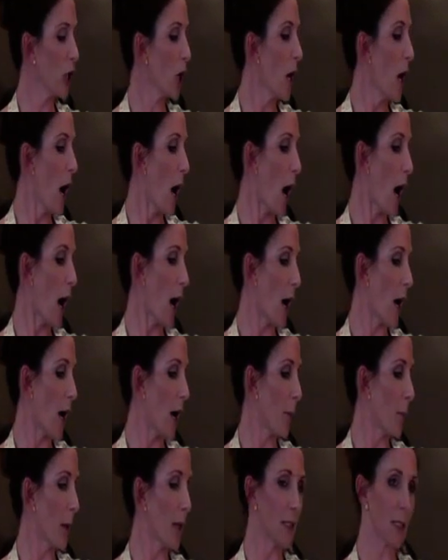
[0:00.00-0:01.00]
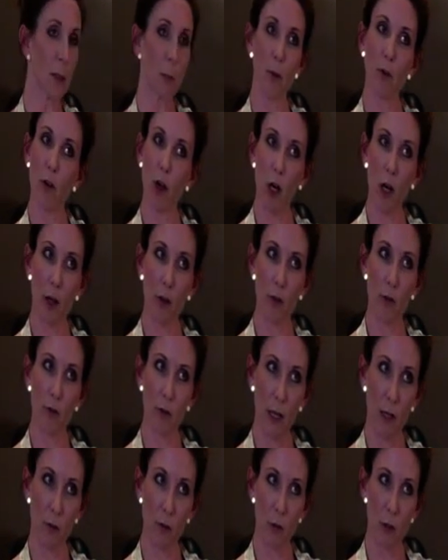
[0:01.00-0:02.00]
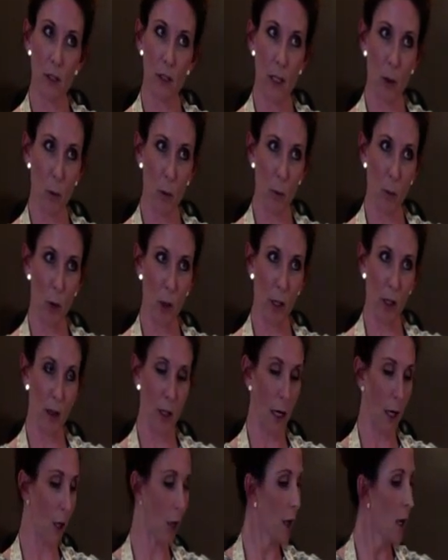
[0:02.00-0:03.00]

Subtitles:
and some of our other flavors that we put in there.